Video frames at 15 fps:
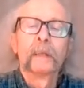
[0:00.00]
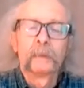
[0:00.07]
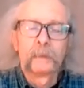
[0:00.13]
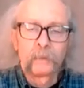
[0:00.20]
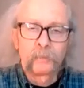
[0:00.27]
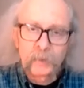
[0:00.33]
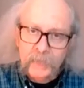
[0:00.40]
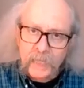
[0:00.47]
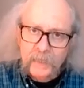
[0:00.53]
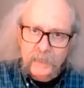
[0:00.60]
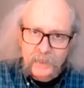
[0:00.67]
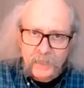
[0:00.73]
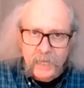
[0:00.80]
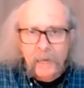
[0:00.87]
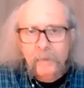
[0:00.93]
If we take the
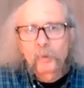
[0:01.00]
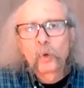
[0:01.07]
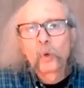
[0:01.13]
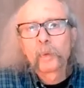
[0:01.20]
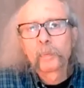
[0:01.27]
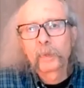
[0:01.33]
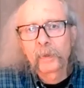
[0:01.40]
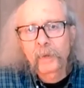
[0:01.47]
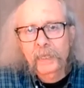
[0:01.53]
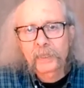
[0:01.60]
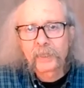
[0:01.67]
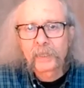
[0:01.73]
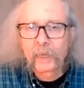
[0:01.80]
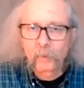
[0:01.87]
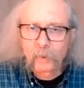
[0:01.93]
same chord
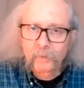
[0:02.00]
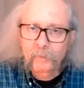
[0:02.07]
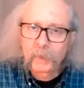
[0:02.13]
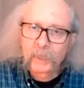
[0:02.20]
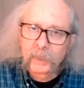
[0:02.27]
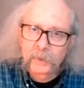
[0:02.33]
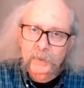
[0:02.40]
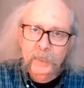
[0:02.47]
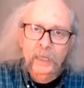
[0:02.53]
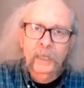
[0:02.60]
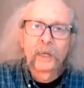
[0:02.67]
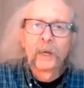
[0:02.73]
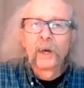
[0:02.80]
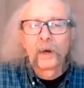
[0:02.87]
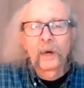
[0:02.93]
progression that we've been using
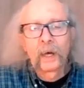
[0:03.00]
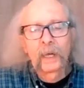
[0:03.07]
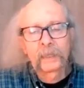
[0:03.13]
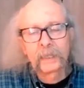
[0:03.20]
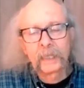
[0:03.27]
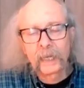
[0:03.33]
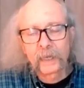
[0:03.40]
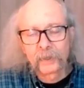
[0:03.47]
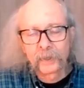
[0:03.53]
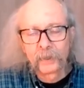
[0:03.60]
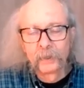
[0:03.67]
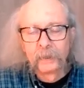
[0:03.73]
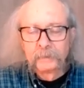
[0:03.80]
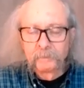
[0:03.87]
on the other